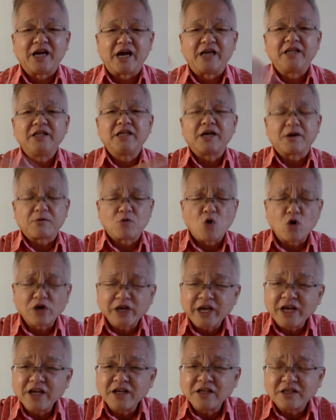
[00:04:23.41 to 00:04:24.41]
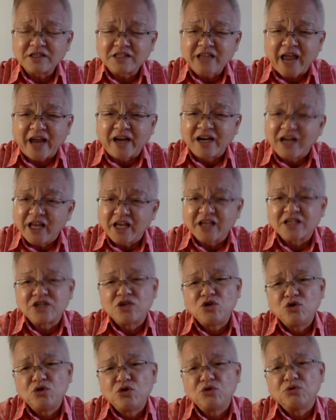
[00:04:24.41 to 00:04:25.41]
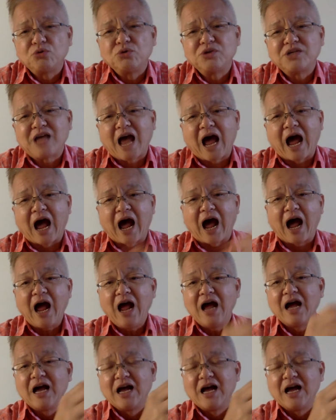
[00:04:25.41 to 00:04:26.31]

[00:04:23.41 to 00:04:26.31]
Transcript: And the cooking techniques used are